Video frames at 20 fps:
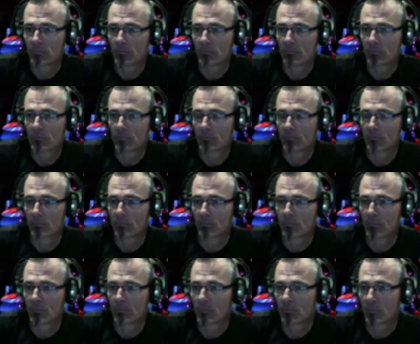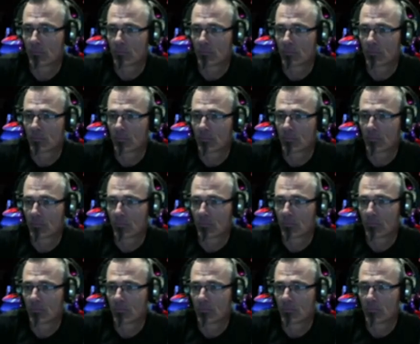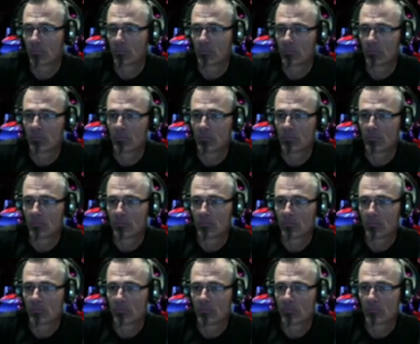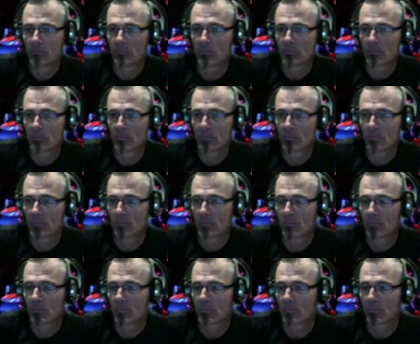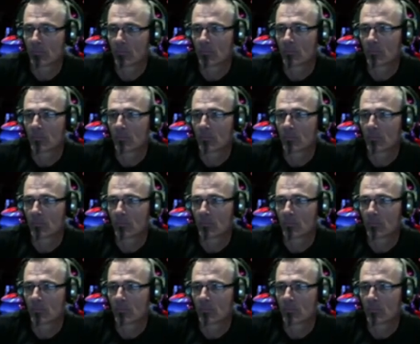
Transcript: (not speaking)